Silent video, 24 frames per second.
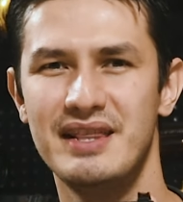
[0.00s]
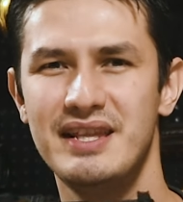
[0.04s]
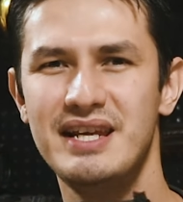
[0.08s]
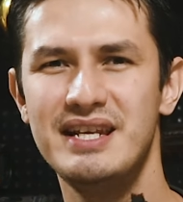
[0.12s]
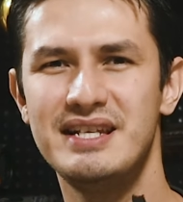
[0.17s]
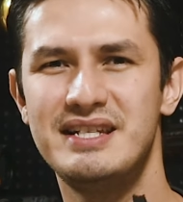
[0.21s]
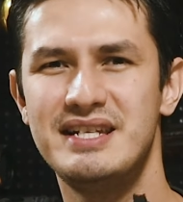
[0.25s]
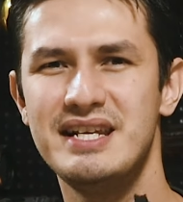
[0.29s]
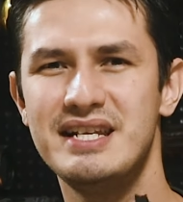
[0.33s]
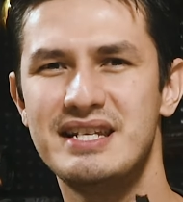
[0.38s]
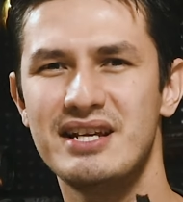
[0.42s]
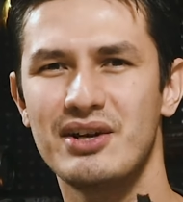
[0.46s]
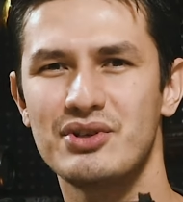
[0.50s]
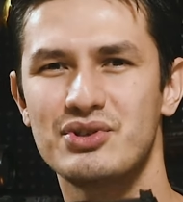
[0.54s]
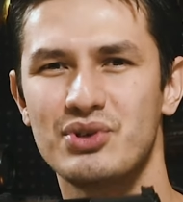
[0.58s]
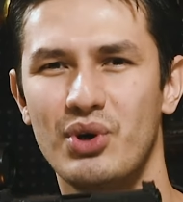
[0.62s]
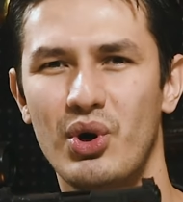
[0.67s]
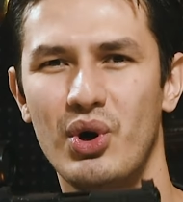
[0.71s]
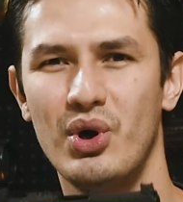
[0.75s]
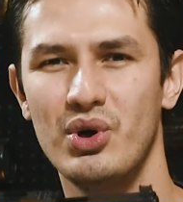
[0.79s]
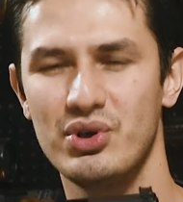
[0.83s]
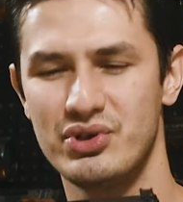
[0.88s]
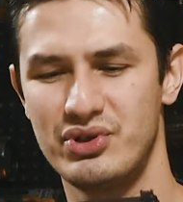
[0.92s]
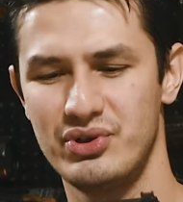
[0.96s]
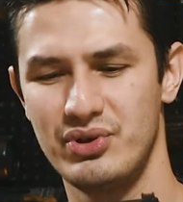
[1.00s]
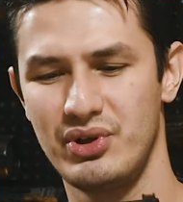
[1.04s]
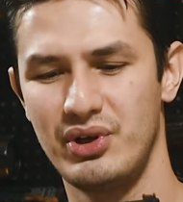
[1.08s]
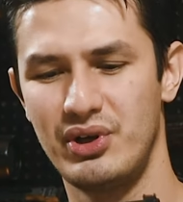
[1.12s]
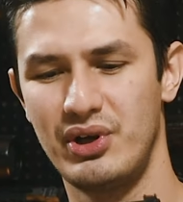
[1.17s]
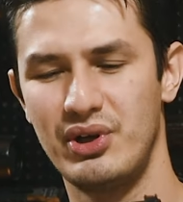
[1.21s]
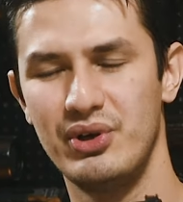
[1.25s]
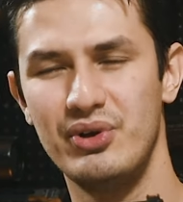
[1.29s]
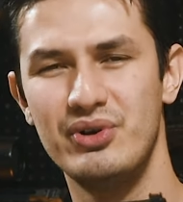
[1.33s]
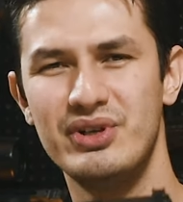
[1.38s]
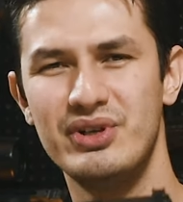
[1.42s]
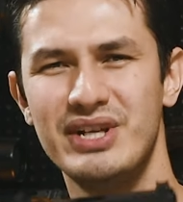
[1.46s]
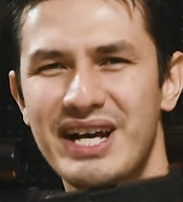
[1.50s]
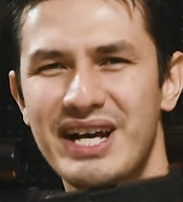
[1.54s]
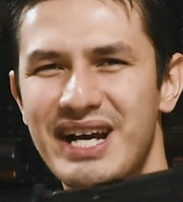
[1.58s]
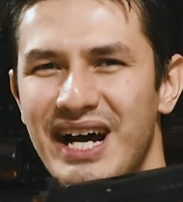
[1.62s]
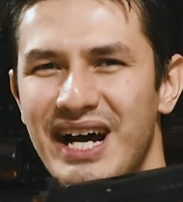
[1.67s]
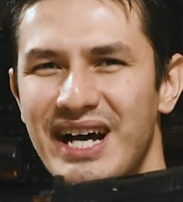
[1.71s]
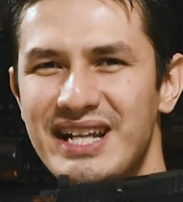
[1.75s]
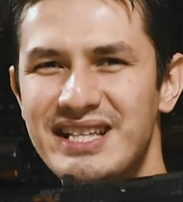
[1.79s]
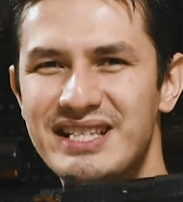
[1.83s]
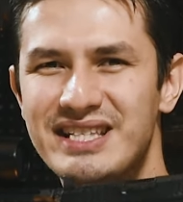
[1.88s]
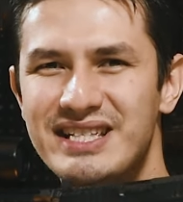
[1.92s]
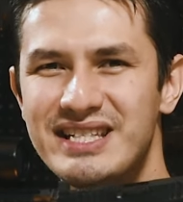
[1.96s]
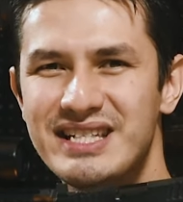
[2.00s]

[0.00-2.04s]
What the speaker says: These details also include a